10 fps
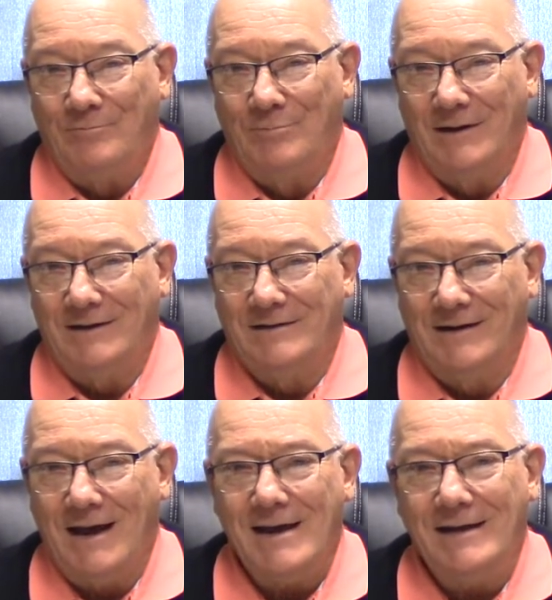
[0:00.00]
But
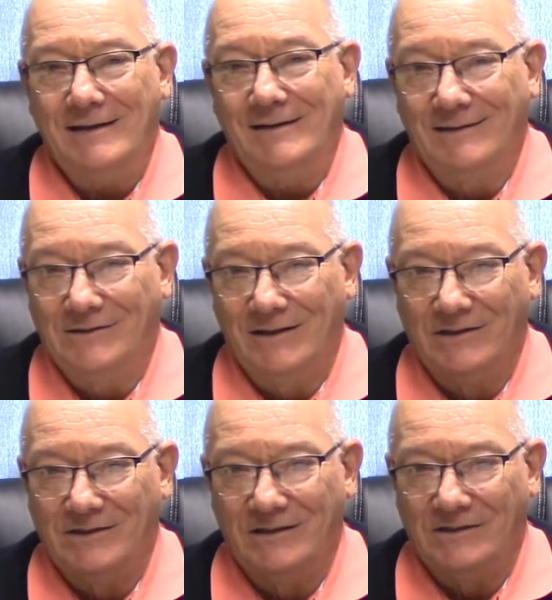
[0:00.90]
tonight,
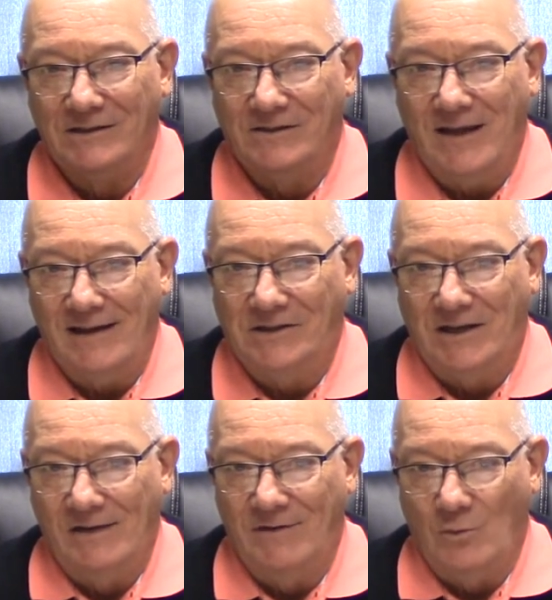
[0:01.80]
since this is
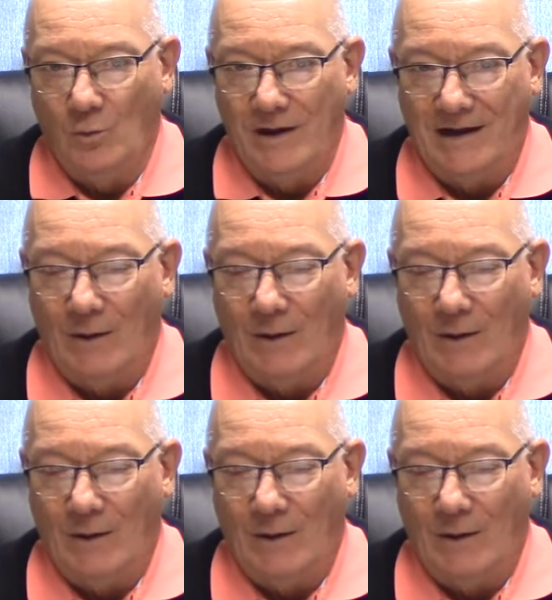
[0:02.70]
Thanksgiving week,